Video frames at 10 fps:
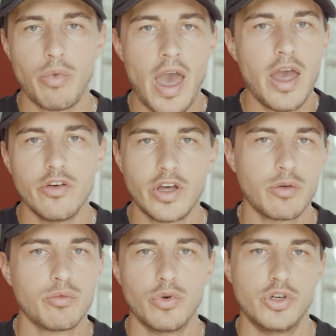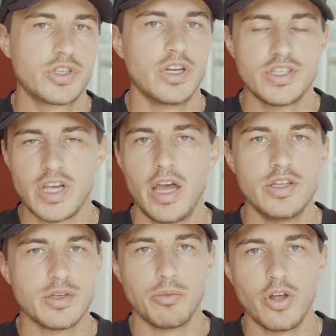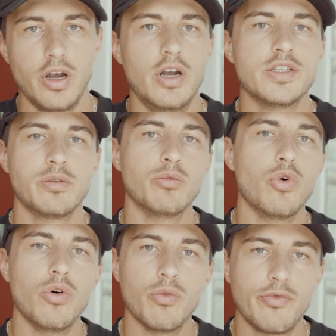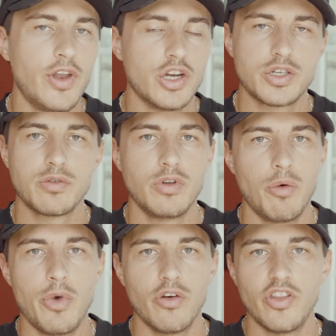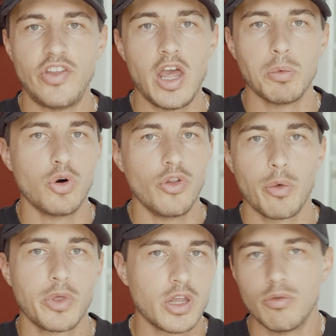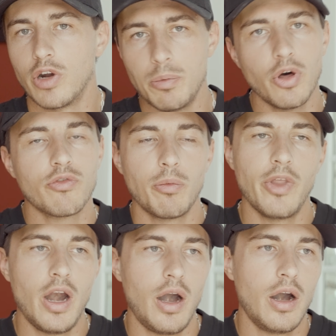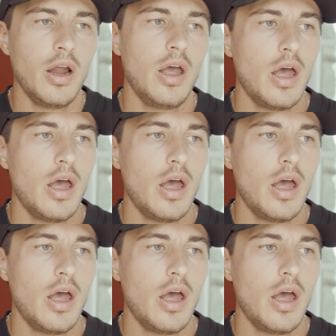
hey, like we're just going to sign some players and we'll finish, middle of the table and then we can rebuild from there.